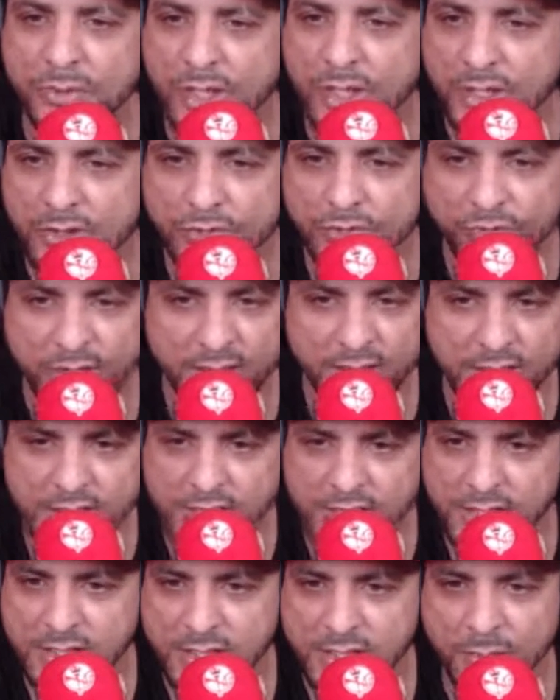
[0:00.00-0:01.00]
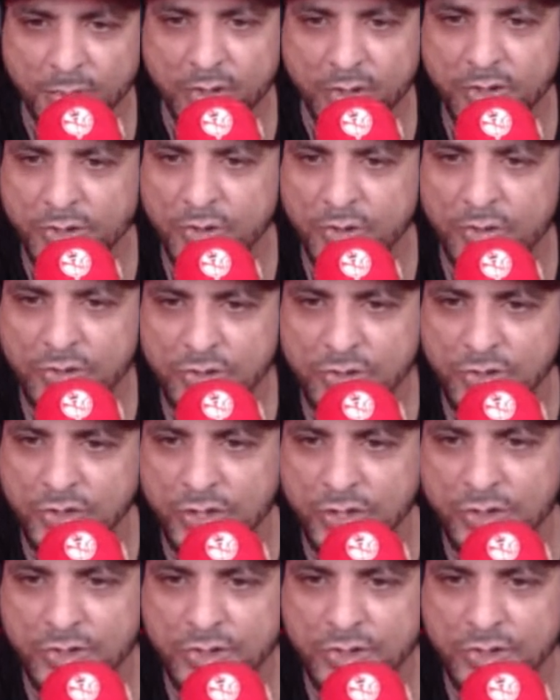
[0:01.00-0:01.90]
they religious, your mother goes to church?